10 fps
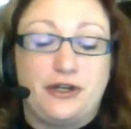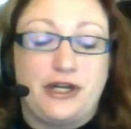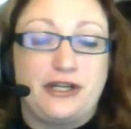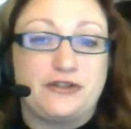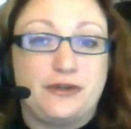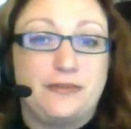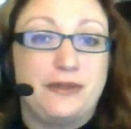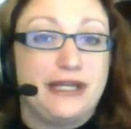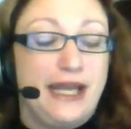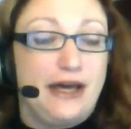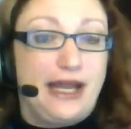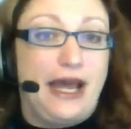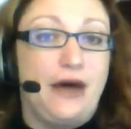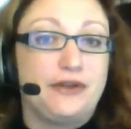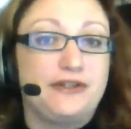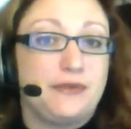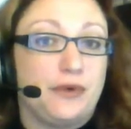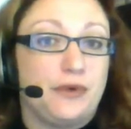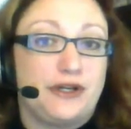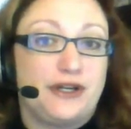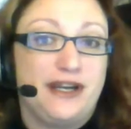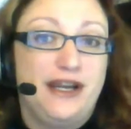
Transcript: start kind of scribbling out how does it work